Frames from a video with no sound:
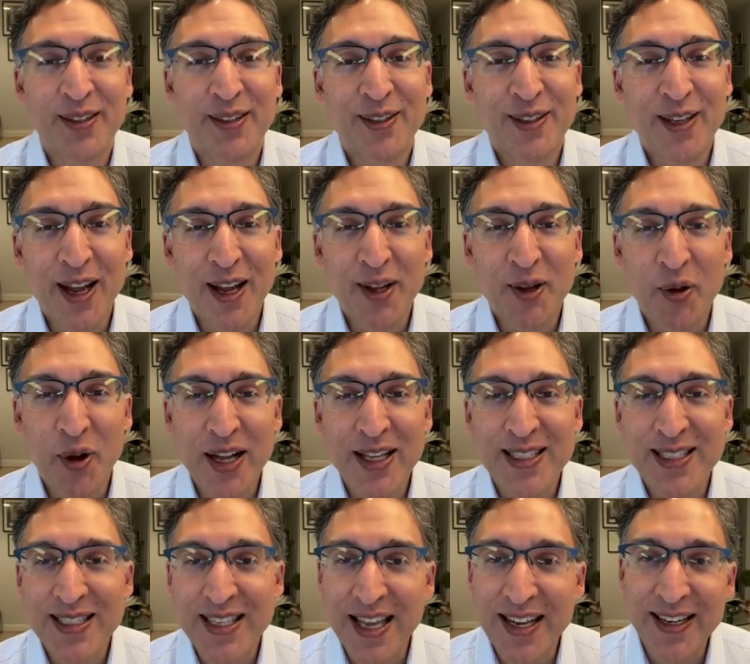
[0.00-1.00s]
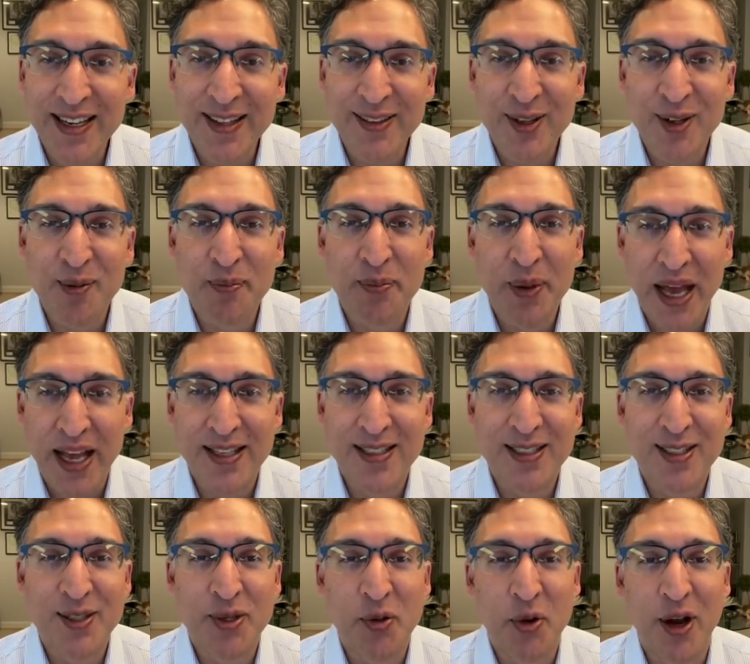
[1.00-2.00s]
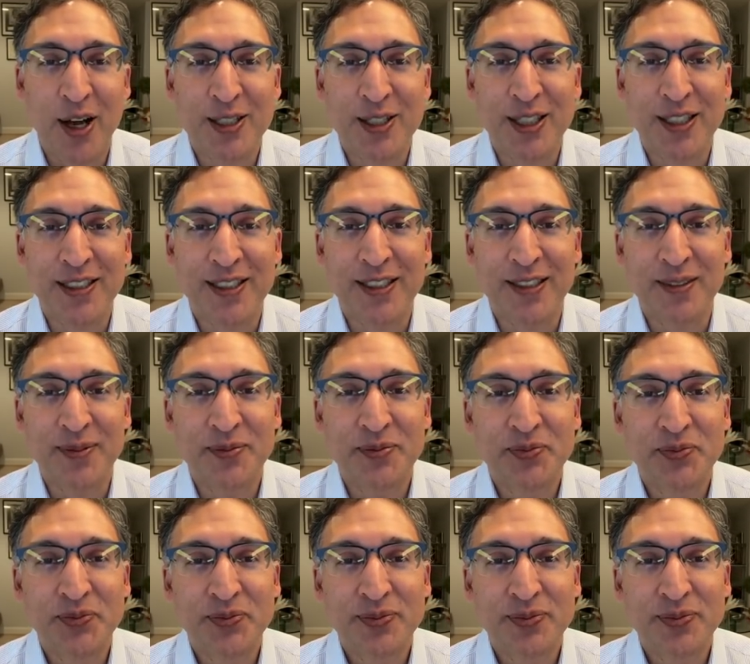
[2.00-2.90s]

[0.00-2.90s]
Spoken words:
they're not quite sending their best to Washington.